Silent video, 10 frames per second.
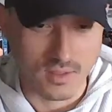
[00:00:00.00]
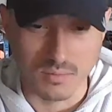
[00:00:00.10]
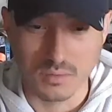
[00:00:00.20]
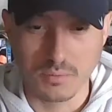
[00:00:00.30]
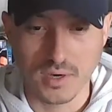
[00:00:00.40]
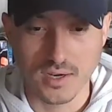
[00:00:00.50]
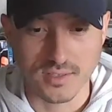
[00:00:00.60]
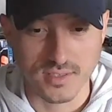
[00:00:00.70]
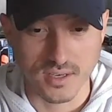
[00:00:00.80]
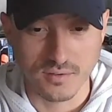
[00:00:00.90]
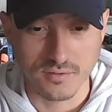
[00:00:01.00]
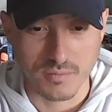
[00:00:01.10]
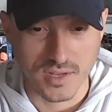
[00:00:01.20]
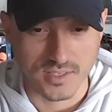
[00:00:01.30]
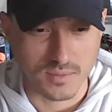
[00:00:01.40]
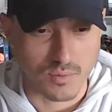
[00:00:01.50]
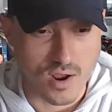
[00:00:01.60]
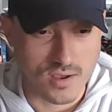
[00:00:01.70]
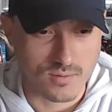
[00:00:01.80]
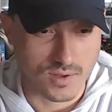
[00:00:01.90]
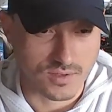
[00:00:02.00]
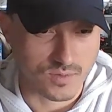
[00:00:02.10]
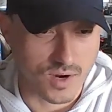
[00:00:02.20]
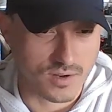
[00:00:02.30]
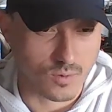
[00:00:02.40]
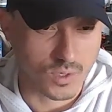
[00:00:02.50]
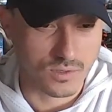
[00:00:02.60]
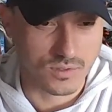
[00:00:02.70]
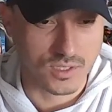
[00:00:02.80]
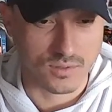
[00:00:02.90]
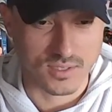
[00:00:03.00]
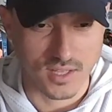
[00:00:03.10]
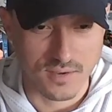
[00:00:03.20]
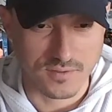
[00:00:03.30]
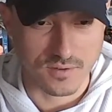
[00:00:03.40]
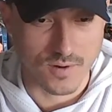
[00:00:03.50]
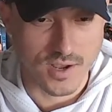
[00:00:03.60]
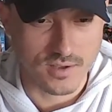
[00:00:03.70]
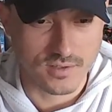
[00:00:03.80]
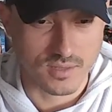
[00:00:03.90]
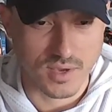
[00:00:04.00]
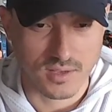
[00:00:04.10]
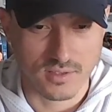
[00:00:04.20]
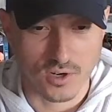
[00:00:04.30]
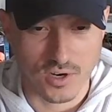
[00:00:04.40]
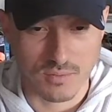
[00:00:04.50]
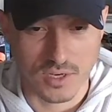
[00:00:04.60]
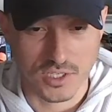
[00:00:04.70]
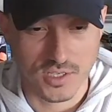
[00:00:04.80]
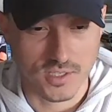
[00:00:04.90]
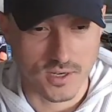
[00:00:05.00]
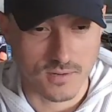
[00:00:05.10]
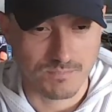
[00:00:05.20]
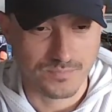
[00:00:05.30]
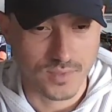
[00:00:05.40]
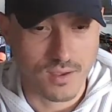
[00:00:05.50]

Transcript: The bubble pod itself remains upright while the surrounding wheel tilts left or right to make turning much easier.